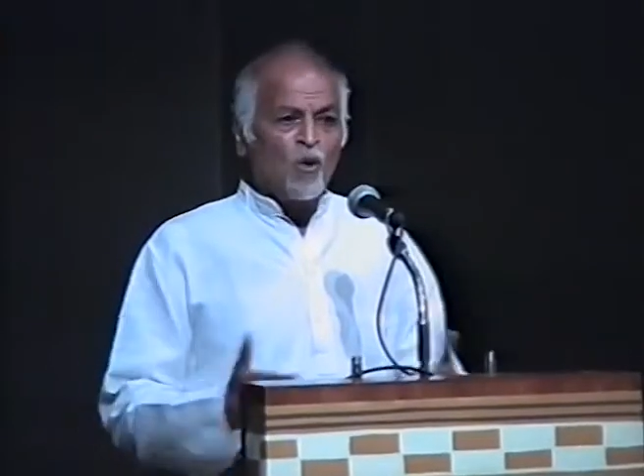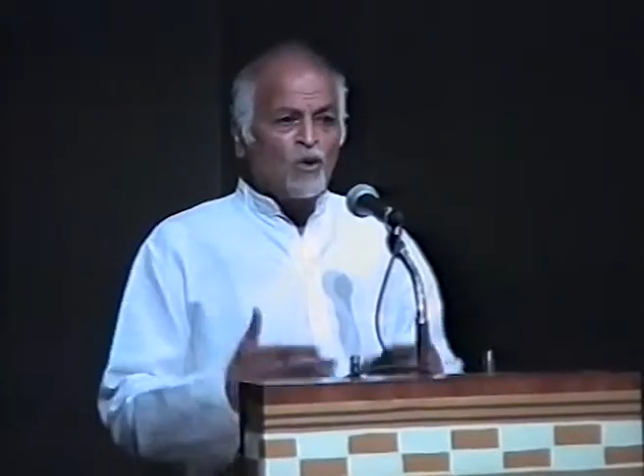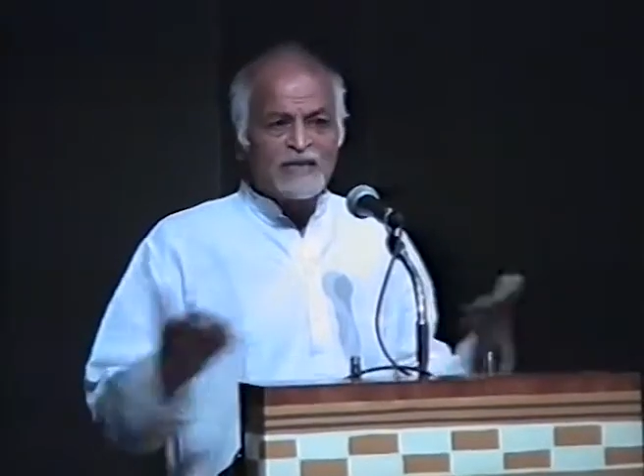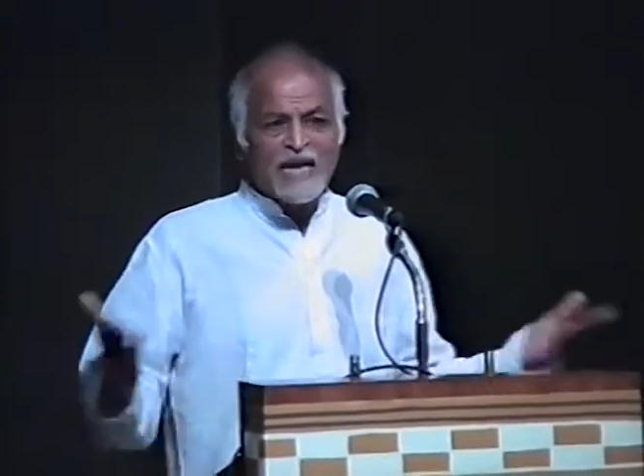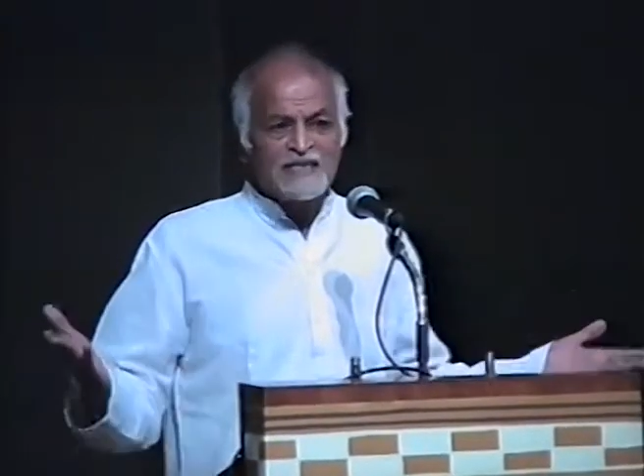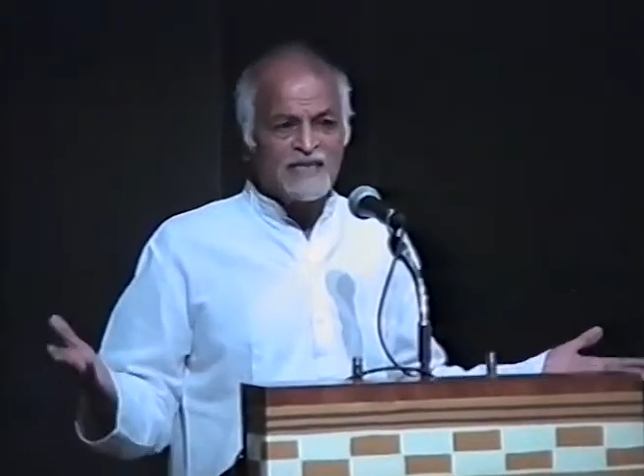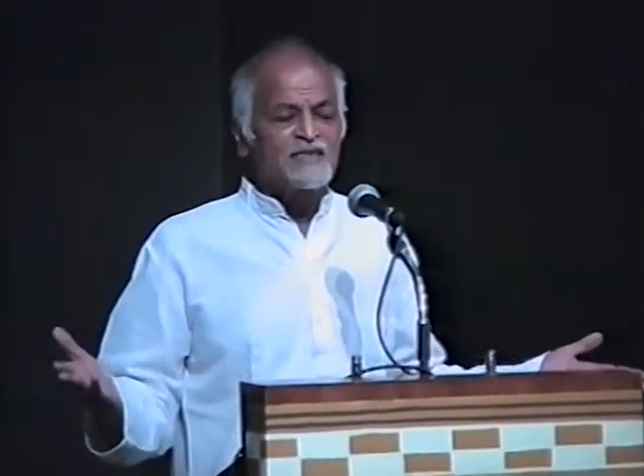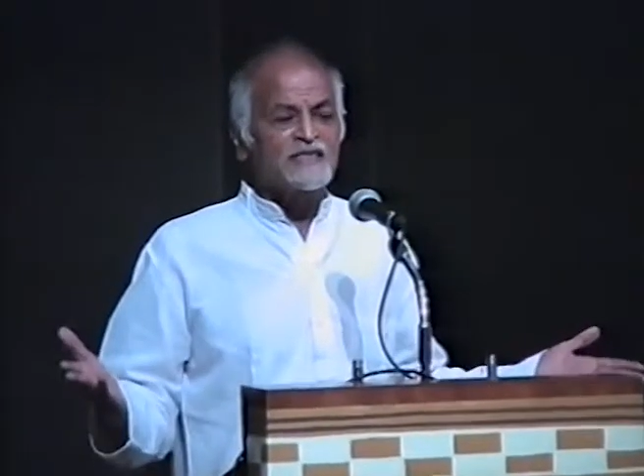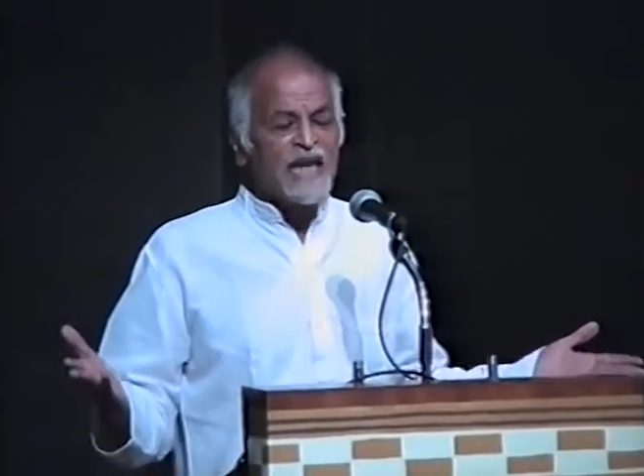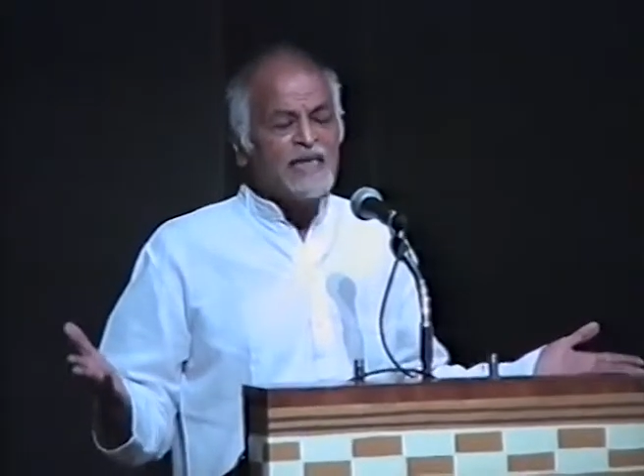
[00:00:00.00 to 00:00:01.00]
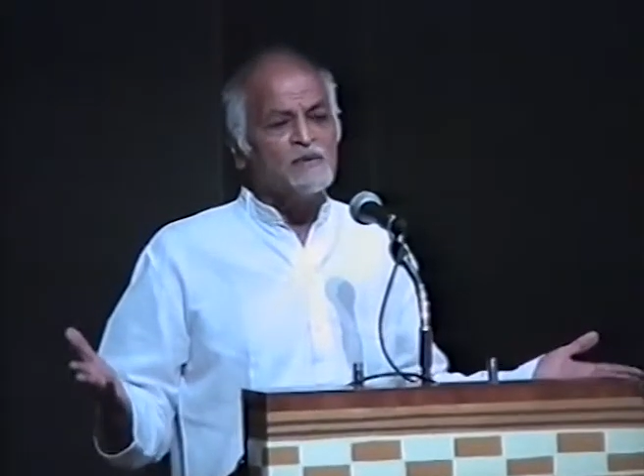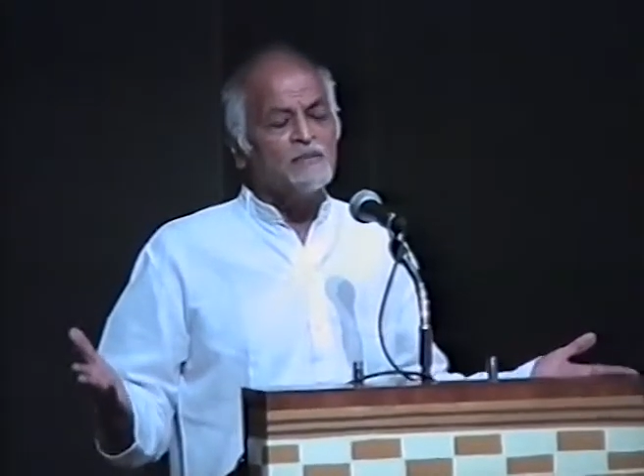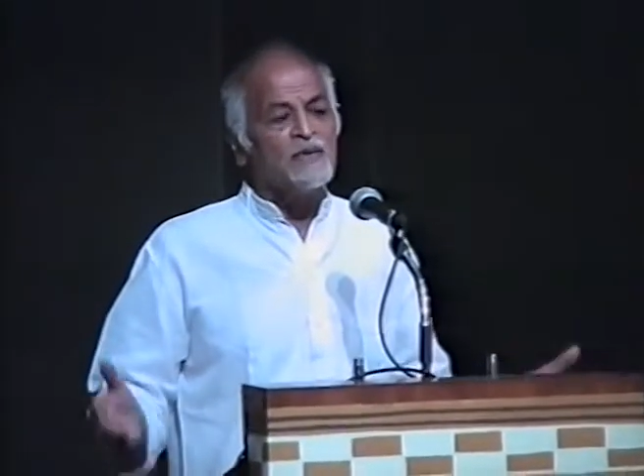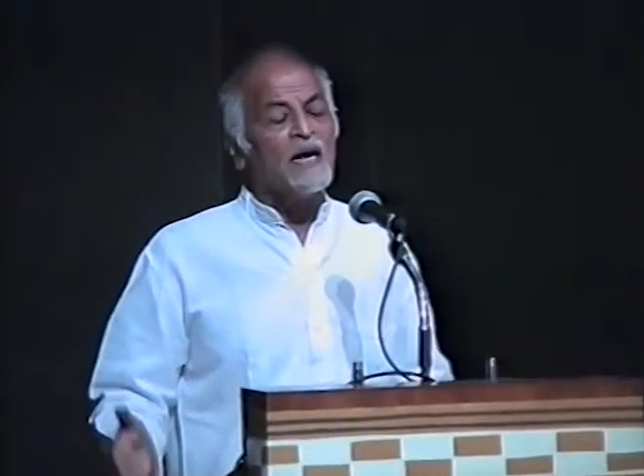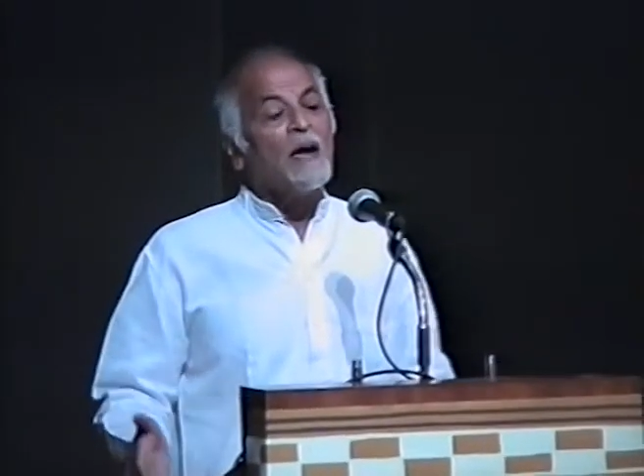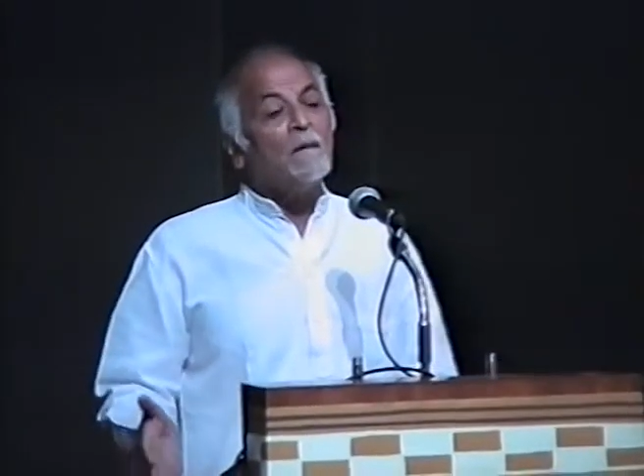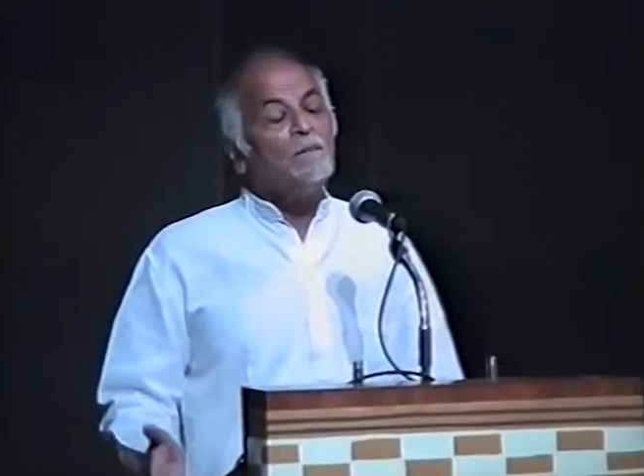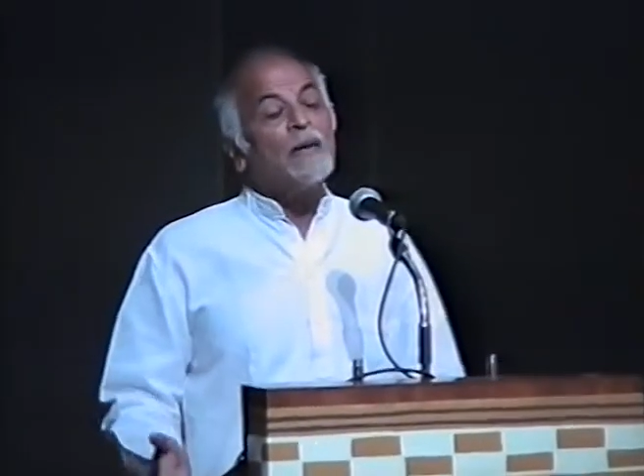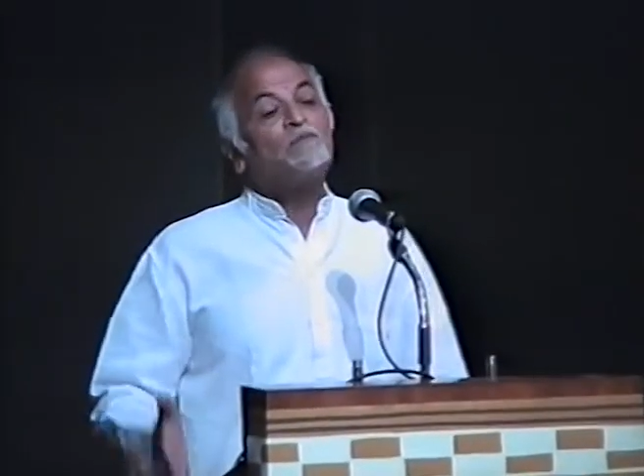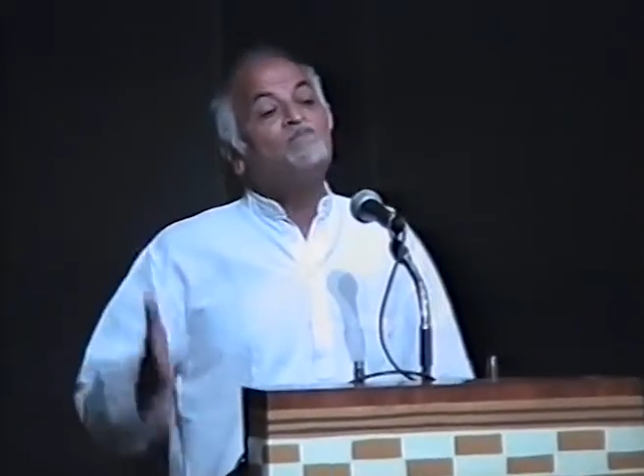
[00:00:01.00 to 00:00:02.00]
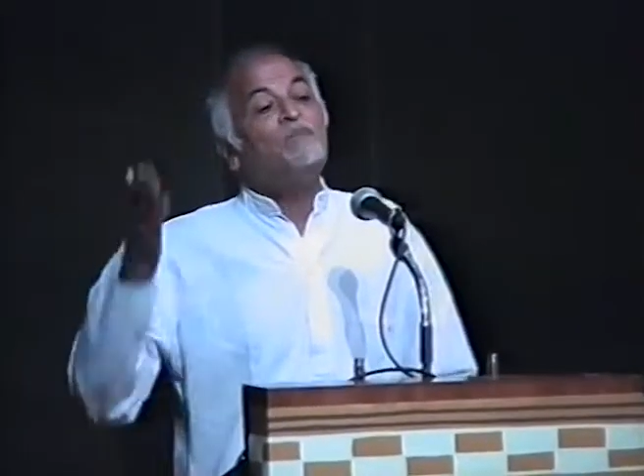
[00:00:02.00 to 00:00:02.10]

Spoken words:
All that is understandable. But